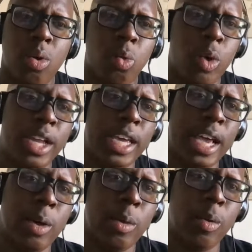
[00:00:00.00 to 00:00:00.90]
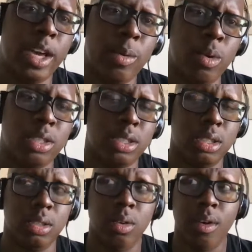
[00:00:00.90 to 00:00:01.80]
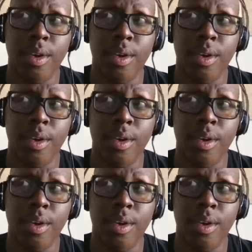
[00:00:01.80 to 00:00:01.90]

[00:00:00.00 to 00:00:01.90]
what he wants to do.